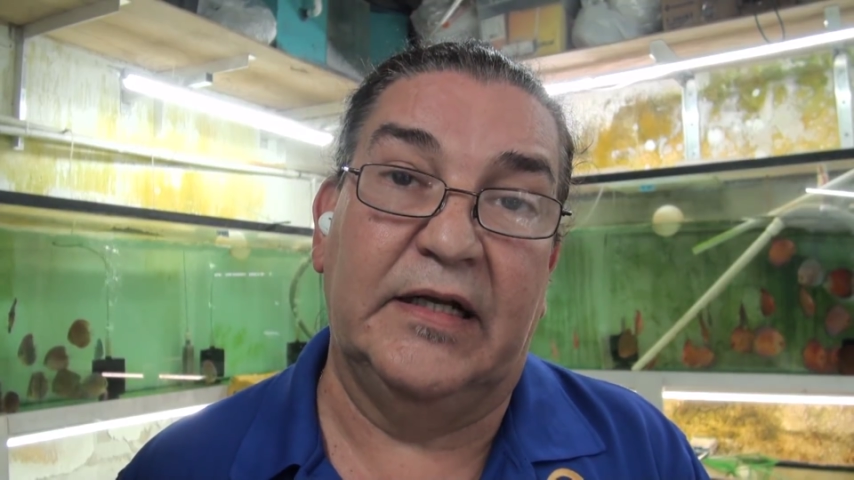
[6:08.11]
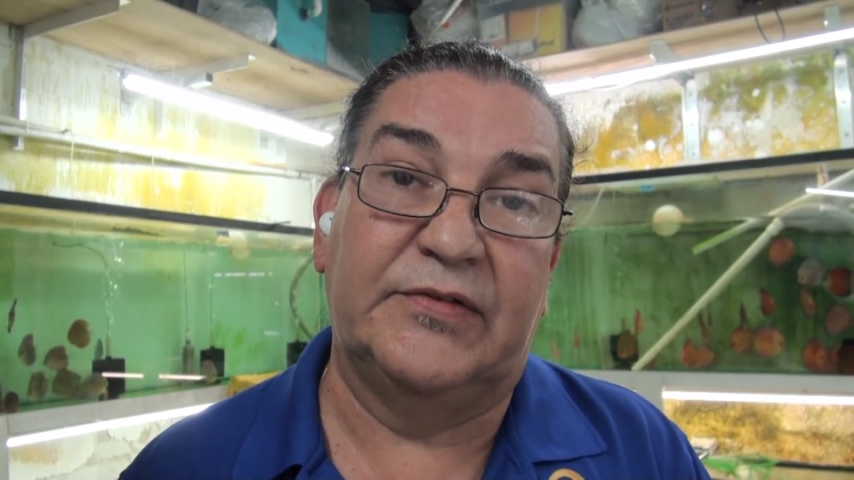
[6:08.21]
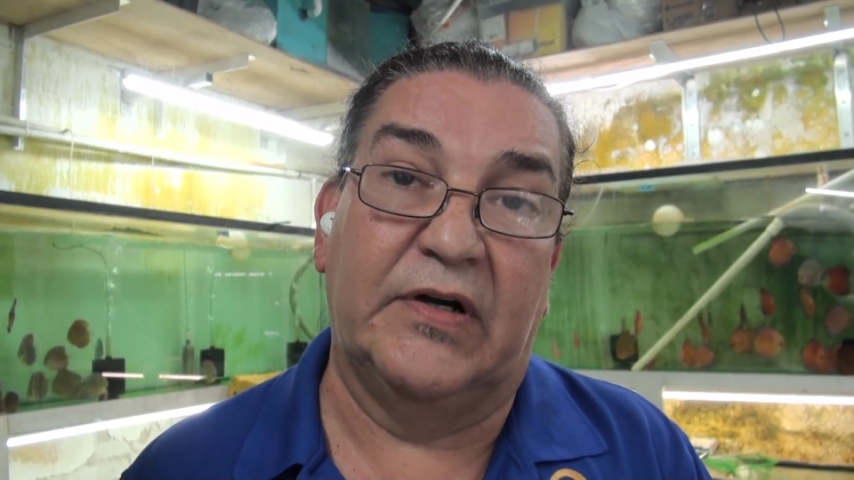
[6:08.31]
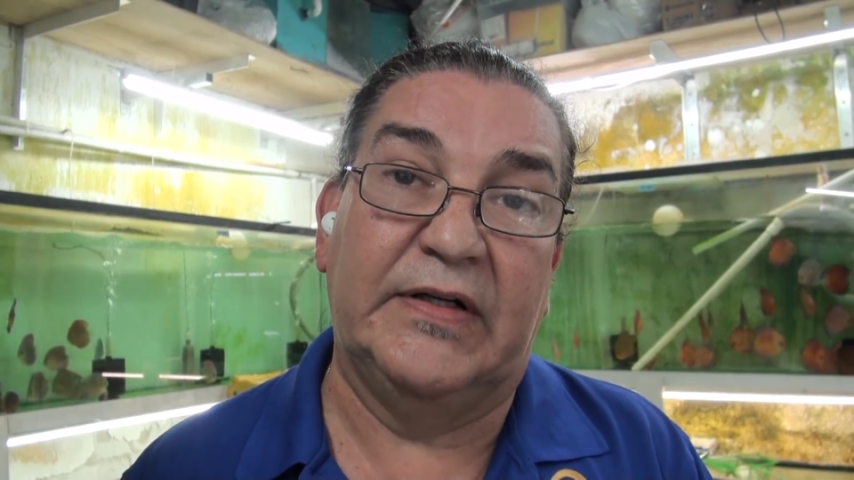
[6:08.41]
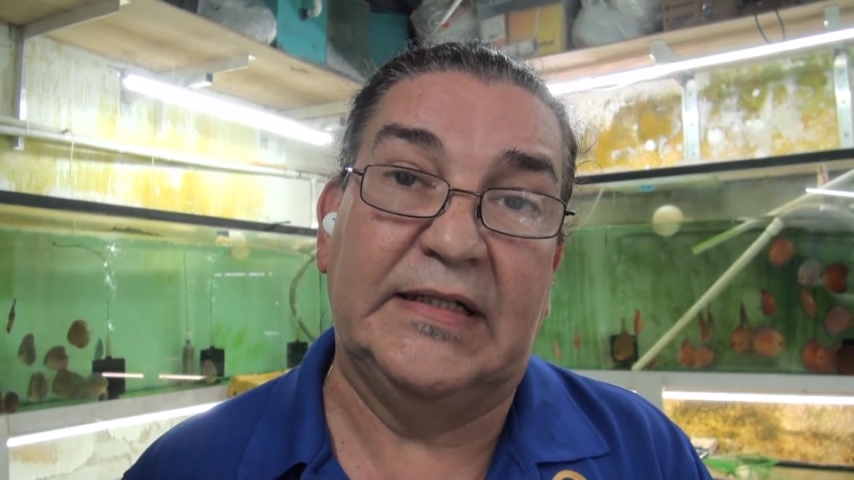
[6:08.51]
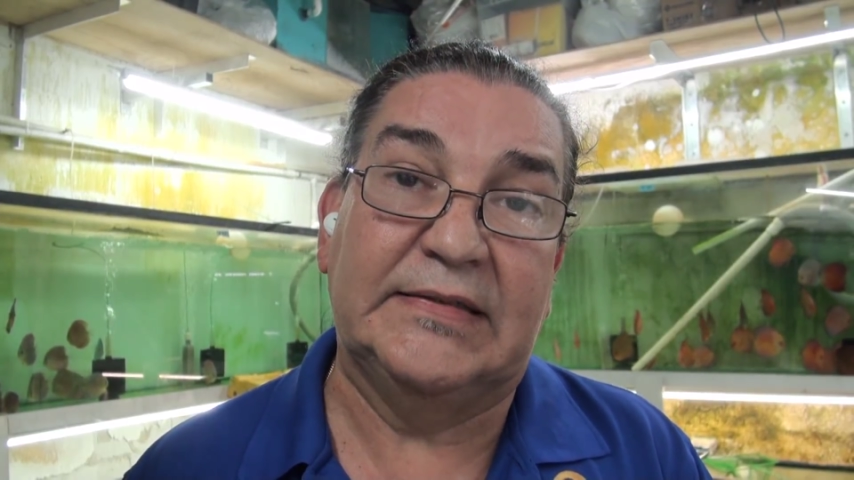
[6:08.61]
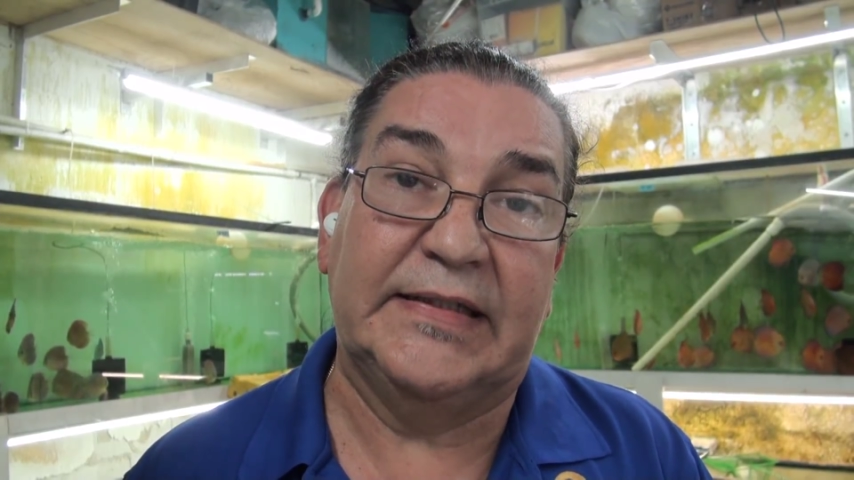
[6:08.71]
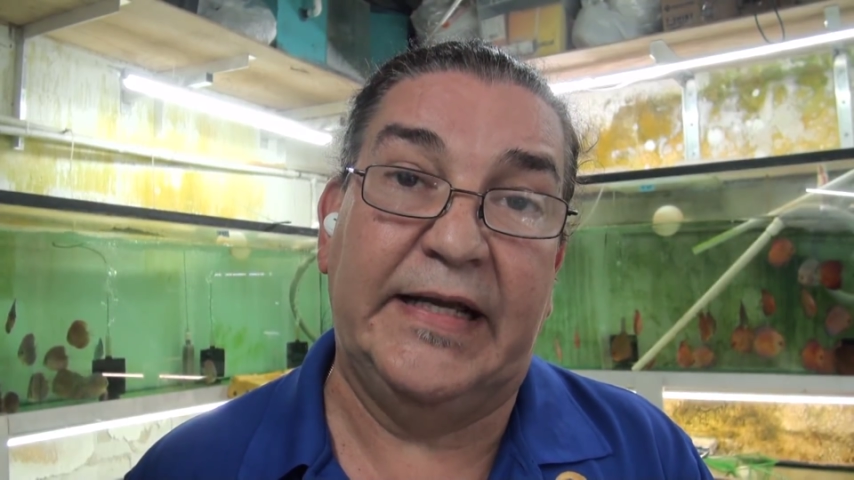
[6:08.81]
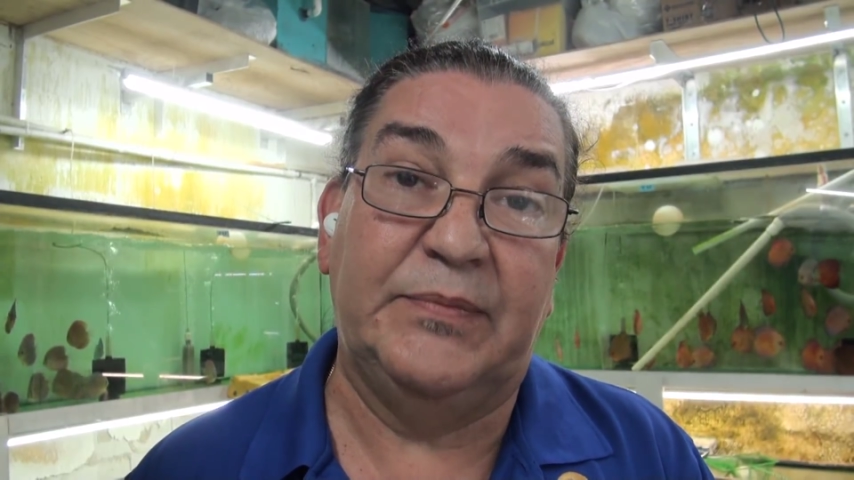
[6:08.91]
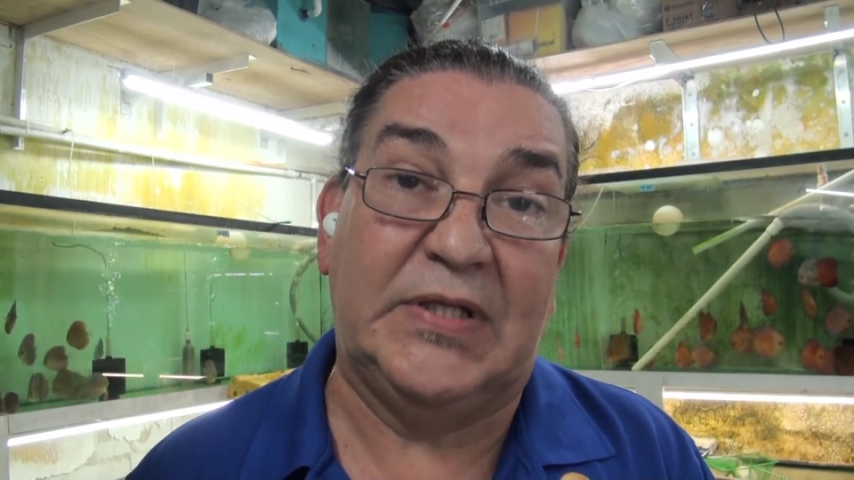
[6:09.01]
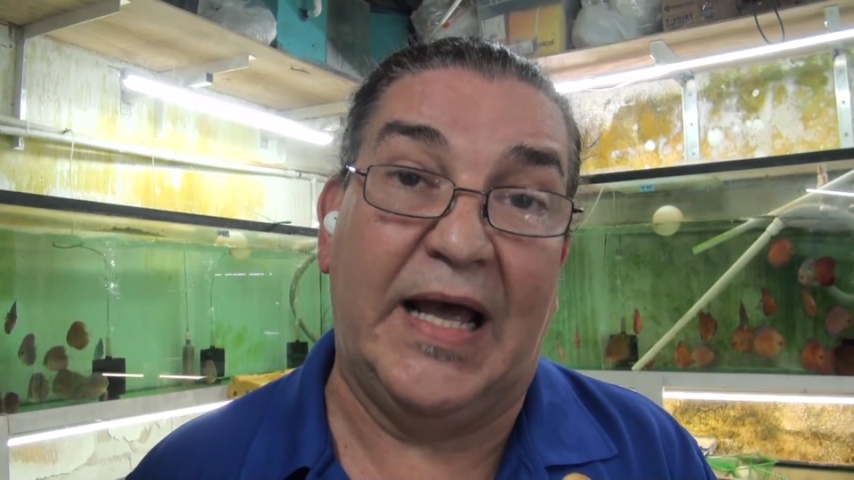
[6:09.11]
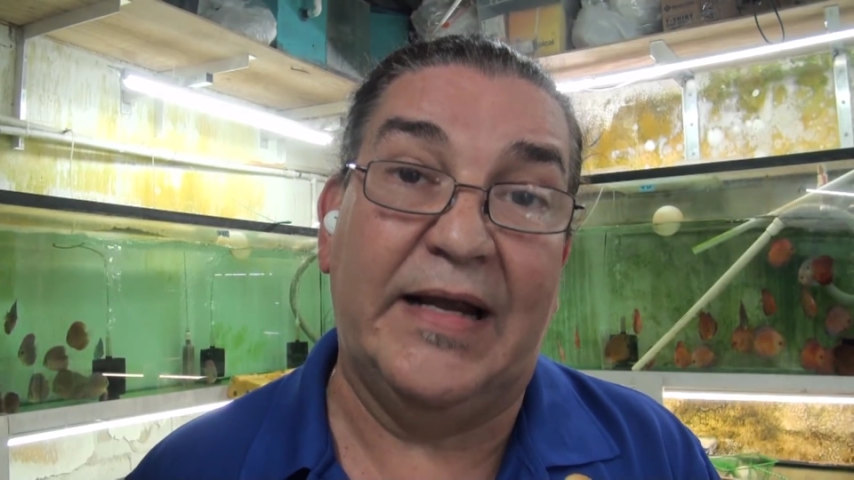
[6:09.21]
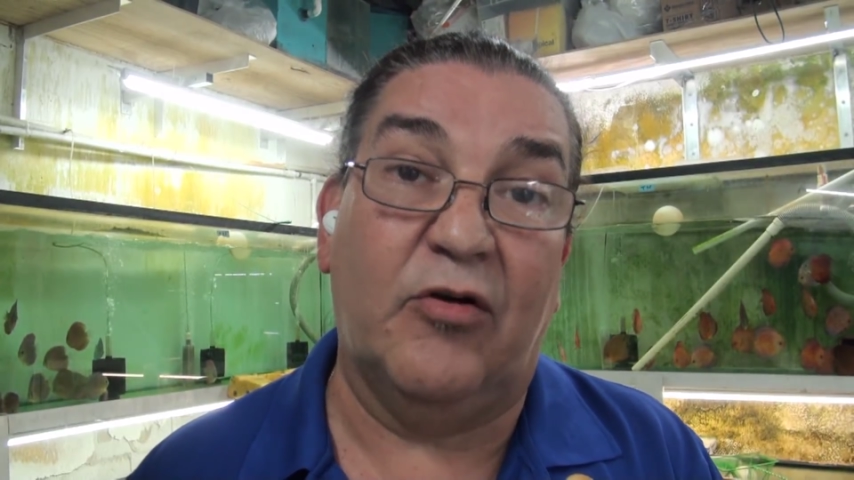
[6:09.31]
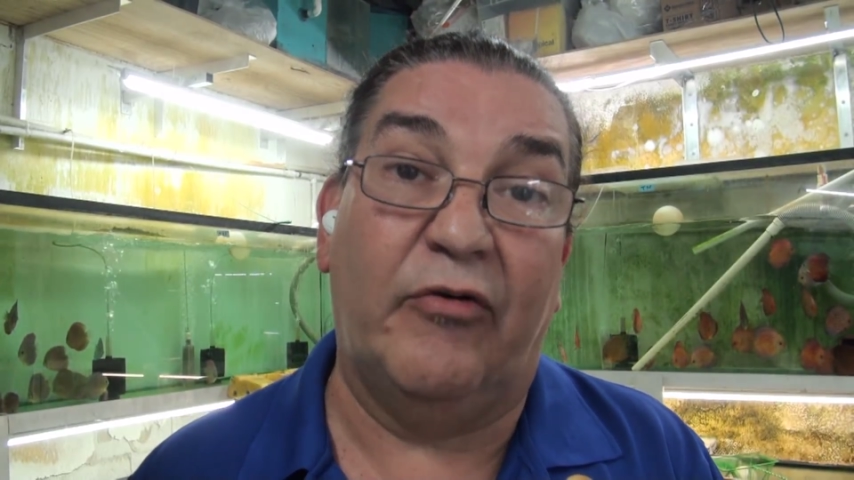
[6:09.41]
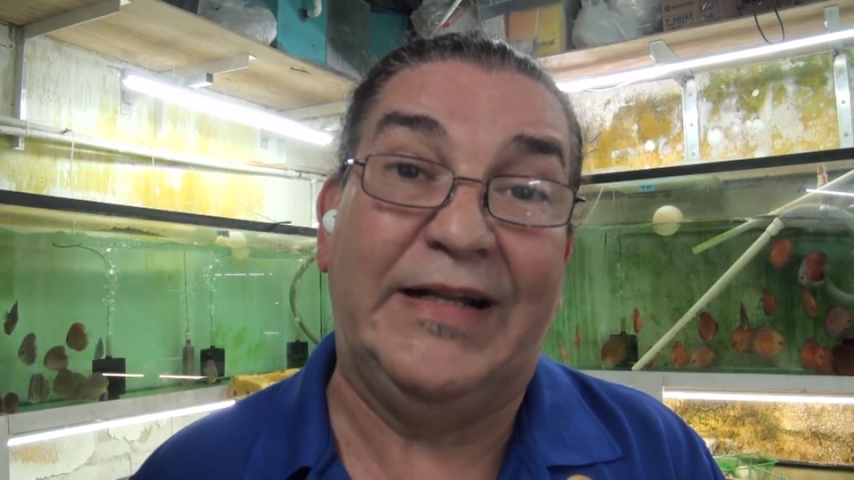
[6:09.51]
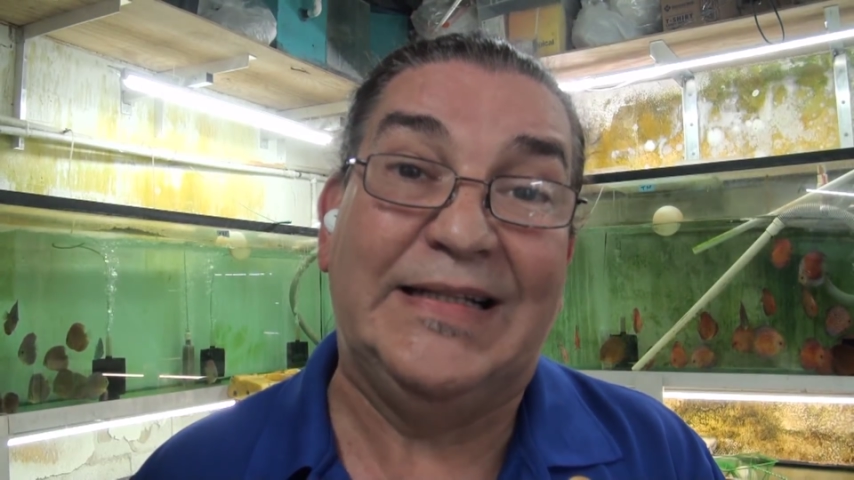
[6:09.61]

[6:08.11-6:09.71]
if they're in the same tank or